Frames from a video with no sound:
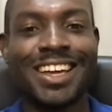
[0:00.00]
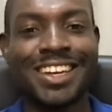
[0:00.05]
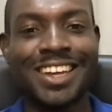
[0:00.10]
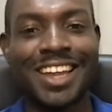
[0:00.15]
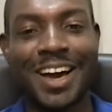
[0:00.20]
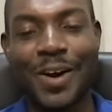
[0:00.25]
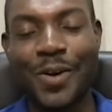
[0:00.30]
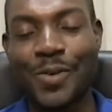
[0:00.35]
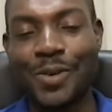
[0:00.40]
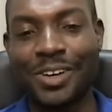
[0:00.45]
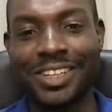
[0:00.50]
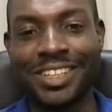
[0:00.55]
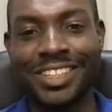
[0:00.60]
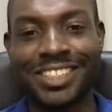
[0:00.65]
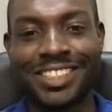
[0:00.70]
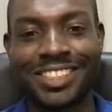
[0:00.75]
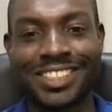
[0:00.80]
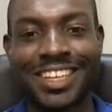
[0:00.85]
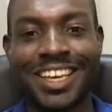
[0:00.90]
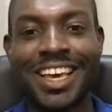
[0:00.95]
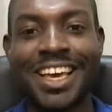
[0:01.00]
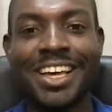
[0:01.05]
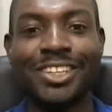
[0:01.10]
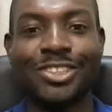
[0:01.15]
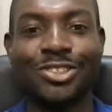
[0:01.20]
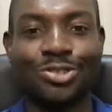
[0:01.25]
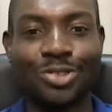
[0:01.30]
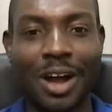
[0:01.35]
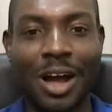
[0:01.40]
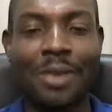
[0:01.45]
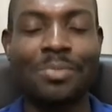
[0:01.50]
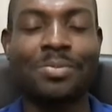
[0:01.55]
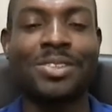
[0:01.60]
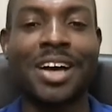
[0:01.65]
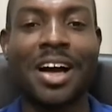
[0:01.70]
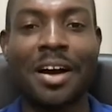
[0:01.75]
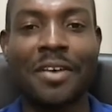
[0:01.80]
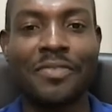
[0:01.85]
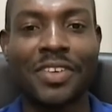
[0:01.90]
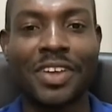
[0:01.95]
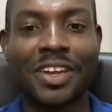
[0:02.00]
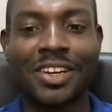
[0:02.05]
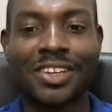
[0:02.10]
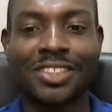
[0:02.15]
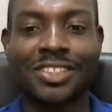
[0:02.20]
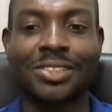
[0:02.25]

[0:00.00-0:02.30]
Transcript: that was dropped off here?